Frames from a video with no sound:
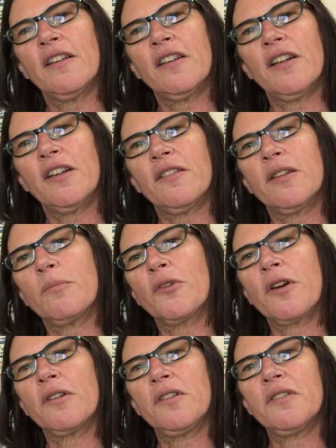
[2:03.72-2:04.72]
you know the
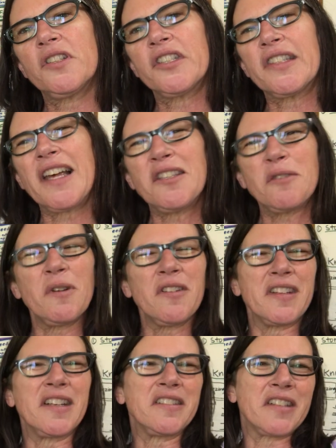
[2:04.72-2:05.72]
produce that's where
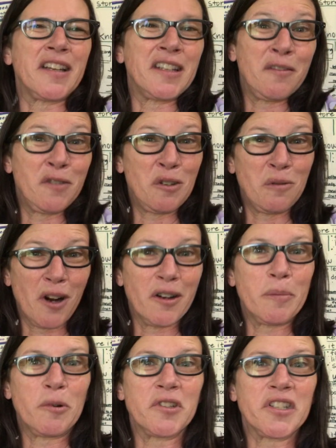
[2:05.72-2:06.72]
things like if you
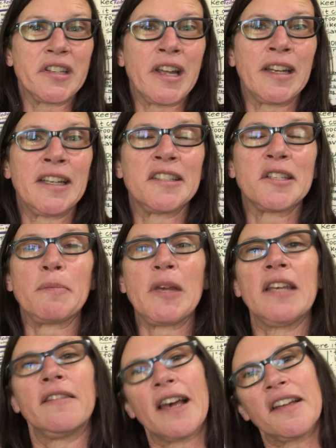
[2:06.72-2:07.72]
are a person that eats
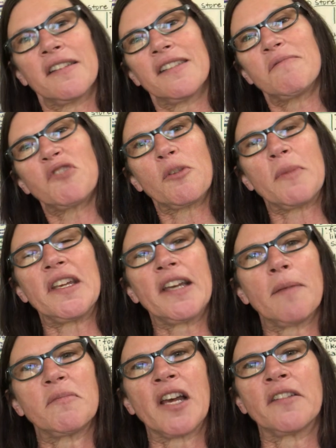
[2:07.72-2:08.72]
meat that should be
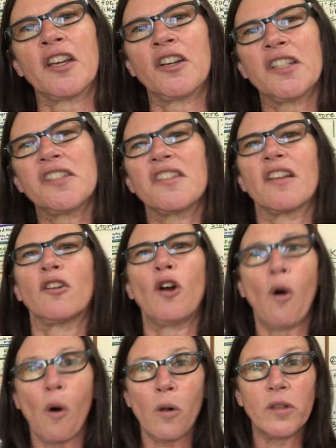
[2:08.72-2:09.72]
kept down there it's the
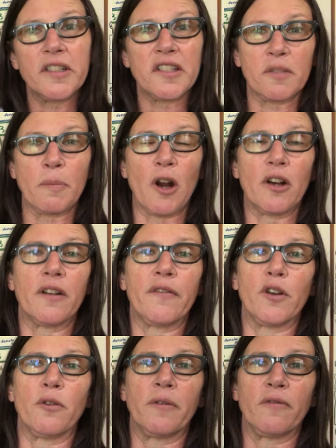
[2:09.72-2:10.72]
coldest part
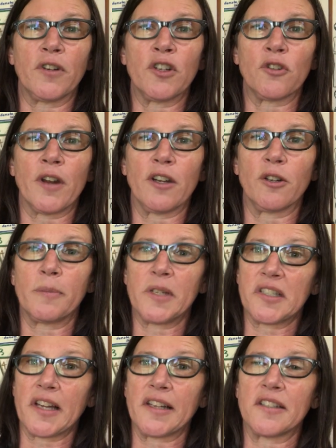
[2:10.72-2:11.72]
of your refrigerator
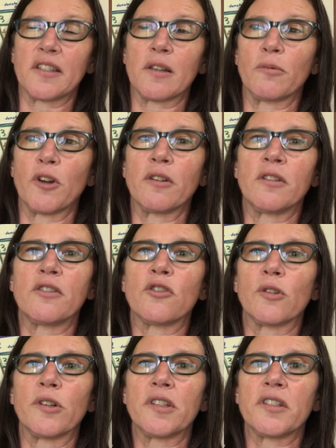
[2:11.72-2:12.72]
besides the produce
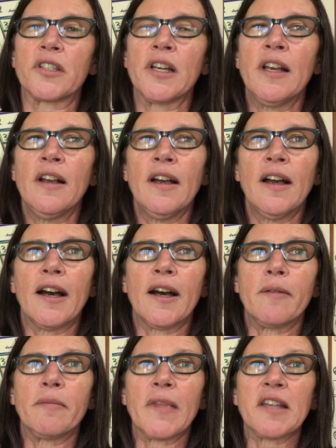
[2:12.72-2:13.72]
drawers
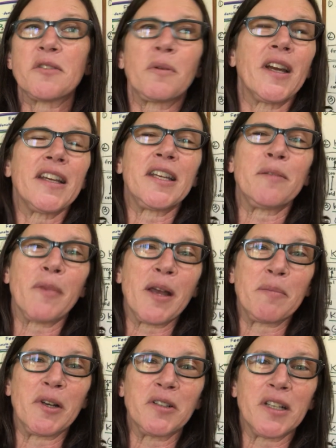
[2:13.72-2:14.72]
um, that's where I keep
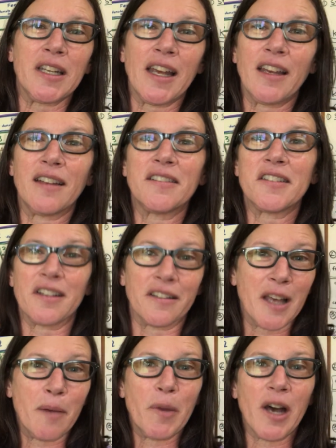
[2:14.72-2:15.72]
my milk and eggs
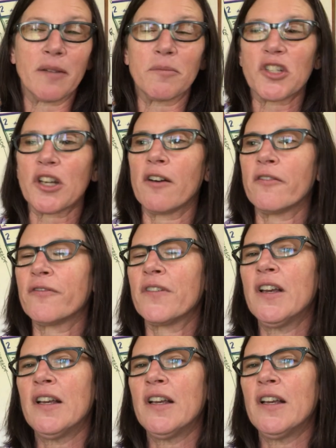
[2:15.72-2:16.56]
on that bottom shelf